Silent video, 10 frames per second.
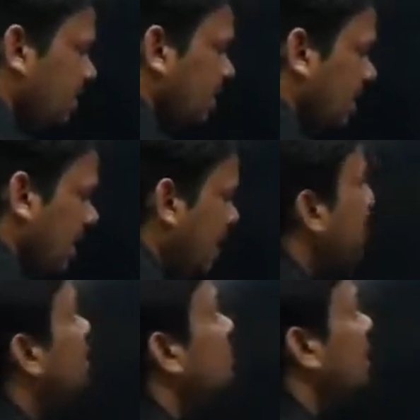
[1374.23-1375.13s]

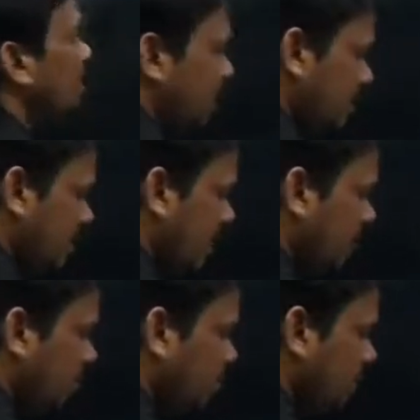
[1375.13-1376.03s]
and I
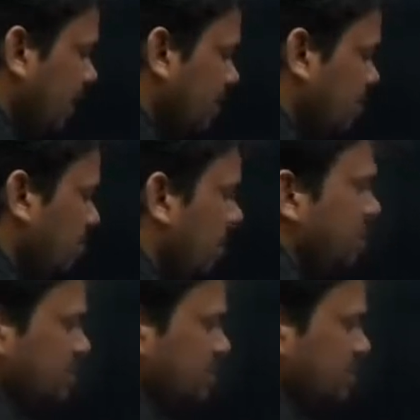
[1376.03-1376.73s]
want to write minus